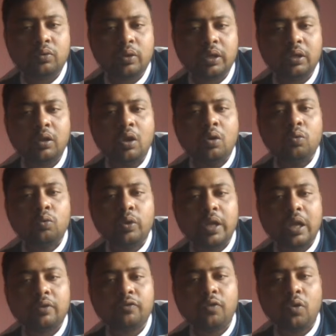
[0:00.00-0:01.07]
doing, we
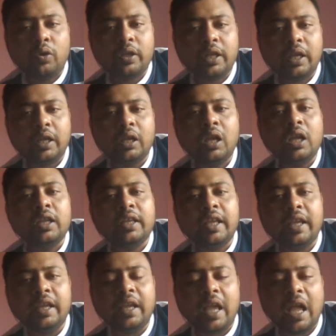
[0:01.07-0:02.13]
are forking
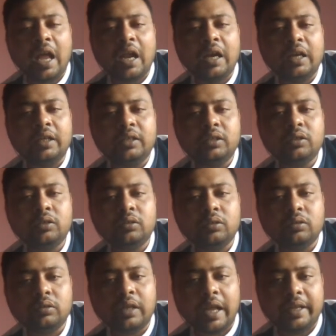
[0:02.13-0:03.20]
king and
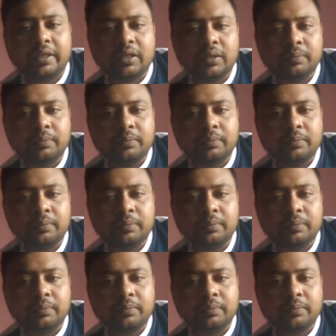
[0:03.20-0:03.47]
knight.